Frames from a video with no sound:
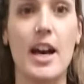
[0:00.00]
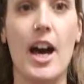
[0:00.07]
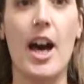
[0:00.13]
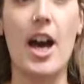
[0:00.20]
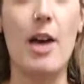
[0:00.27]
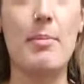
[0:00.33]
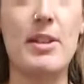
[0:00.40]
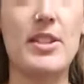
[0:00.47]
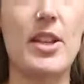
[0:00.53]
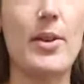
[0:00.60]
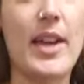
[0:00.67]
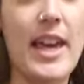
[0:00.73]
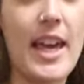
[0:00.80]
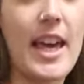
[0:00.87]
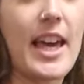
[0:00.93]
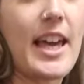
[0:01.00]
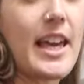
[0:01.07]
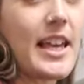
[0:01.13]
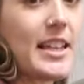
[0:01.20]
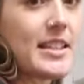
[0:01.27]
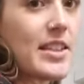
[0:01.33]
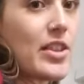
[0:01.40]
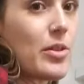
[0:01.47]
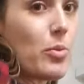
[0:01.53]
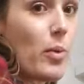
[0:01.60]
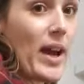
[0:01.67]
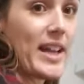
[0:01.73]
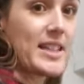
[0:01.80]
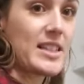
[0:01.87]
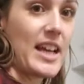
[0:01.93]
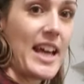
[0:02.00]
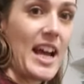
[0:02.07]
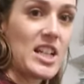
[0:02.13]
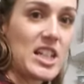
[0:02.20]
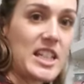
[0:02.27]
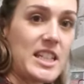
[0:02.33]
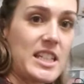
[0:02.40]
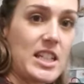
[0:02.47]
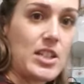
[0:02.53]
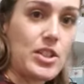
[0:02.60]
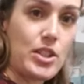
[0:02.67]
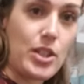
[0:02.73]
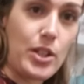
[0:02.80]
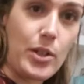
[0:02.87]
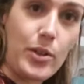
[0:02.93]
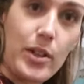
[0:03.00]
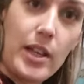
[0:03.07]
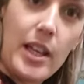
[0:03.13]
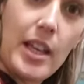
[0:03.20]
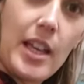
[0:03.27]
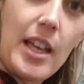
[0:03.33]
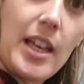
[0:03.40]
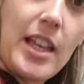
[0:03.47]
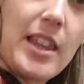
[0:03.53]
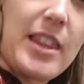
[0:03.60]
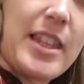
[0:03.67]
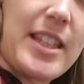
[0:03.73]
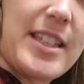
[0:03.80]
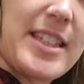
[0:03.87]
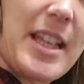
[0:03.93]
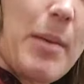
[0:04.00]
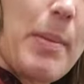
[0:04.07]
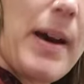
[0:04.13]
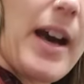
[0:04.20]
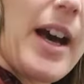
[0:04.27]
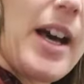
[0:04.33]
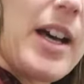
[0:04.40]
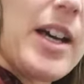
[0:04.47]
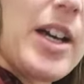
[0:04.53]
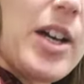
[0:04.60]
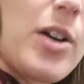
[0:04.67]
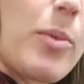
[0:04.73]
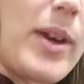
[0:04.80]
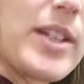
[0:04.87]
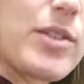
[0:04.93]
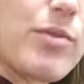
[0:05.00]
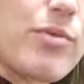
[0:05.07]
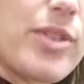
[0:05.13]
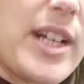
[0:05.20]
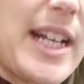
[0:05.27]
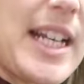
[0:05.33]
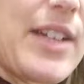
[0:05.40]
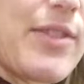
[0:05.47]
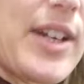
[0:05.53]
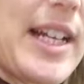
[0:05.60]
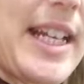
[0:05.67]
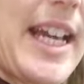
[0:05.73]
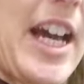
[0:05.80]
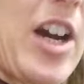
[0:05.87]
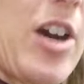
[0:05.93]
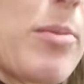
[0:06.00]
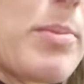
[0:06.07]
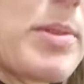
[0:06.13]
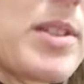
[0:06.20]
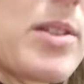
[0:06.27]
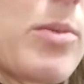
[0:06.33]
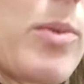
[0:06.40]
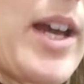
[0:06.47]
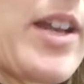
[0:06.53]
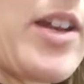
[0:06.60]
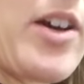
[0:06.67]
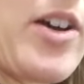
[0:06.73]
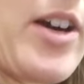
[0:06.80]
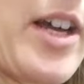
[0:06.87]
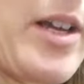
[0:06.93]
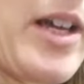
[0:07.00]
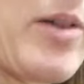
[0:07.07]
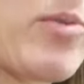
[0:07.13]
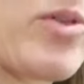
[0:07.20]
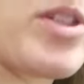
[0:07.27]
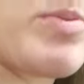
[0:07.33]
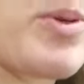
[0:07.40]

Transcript: Um, so here is the waist. I actually did do the zipper, which really, really helps when I was